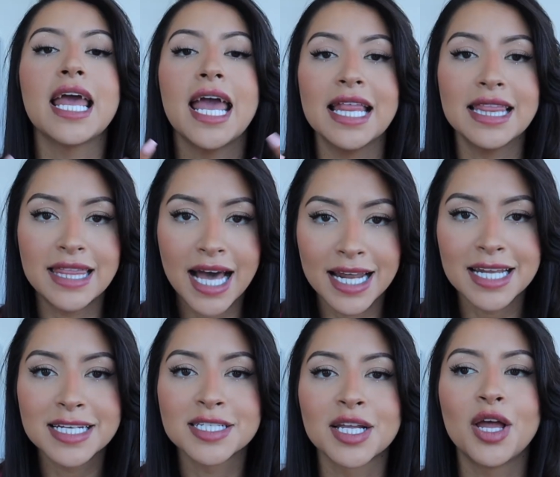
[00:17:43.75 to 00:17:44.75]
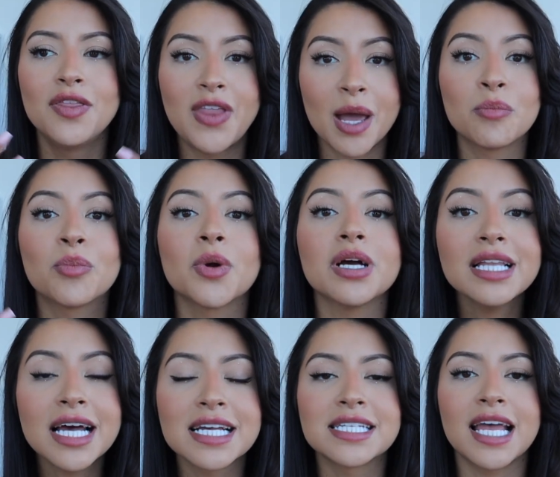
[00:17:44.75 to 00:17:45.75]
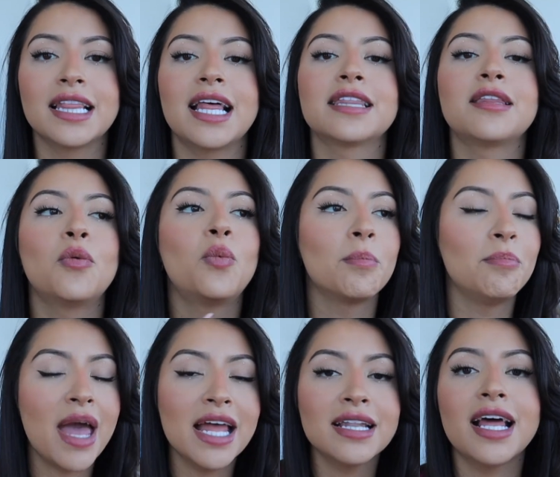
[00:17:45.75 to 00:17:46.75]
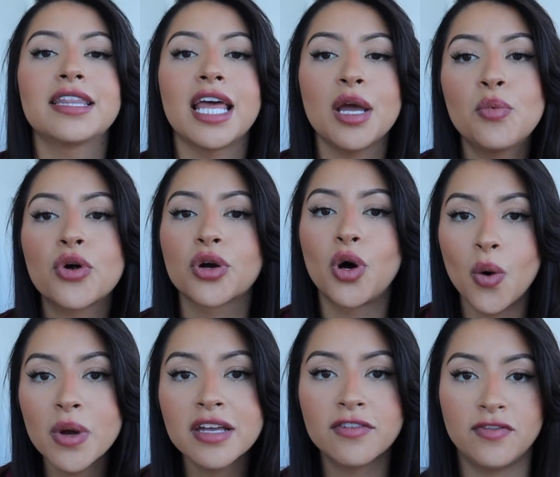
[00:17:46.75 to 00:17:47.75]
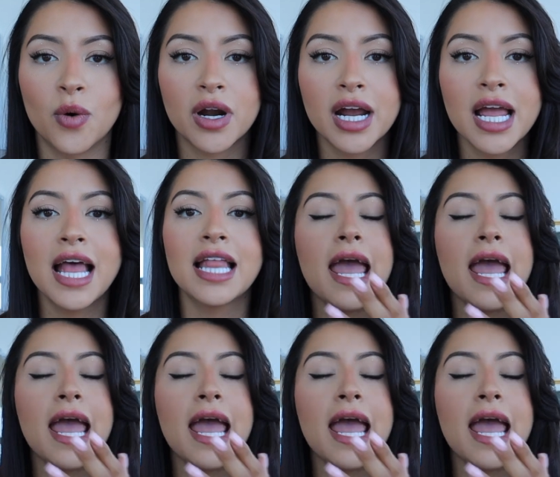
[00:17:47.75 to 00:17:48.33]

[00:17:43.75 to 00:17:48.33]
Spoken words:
And that is them realizing that the men that they were going for,